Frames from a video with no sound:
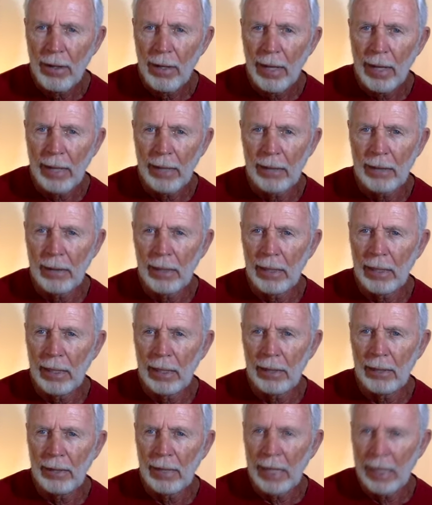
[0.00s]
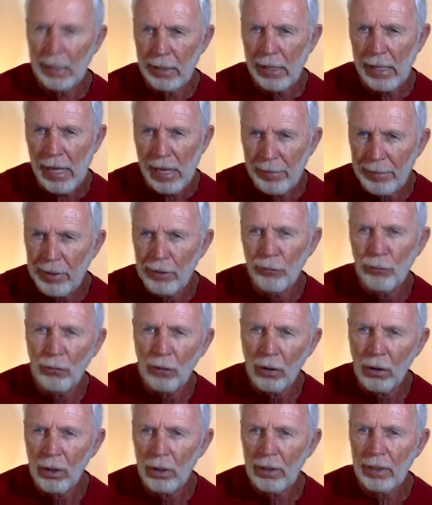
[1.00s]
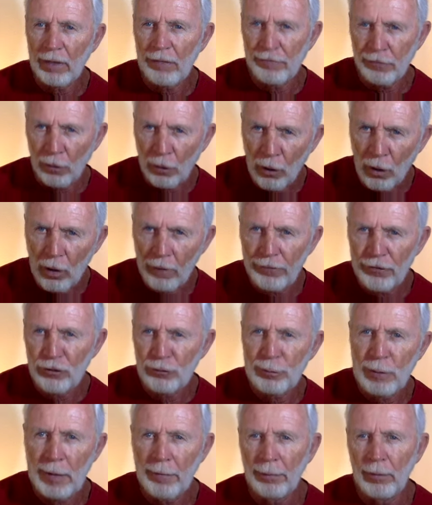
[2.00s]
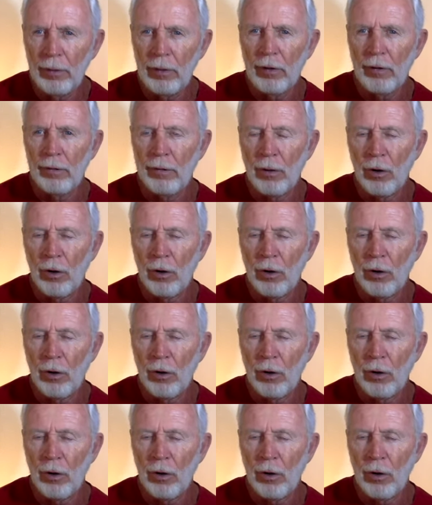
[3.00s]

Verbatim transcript: And, and can he be wrong if all these people are,